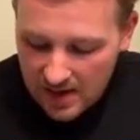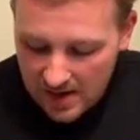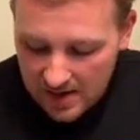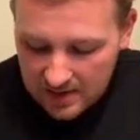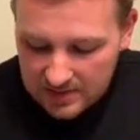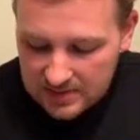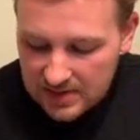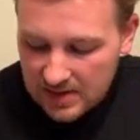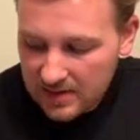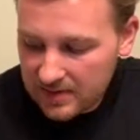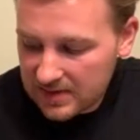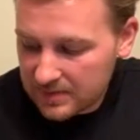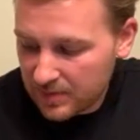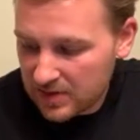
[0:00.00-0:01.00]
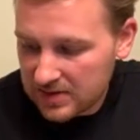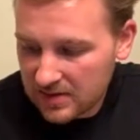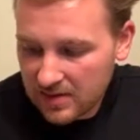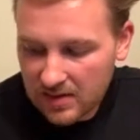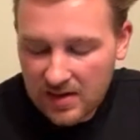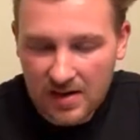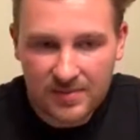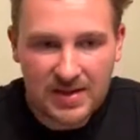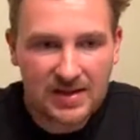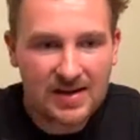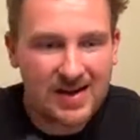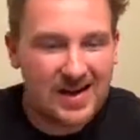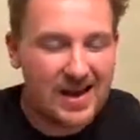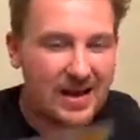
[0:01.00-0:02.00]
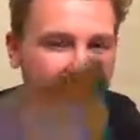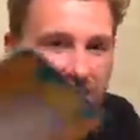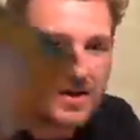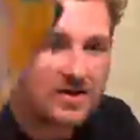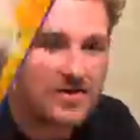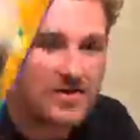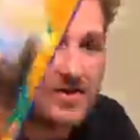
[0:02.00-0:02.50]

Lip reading: and this person could come in and look. If you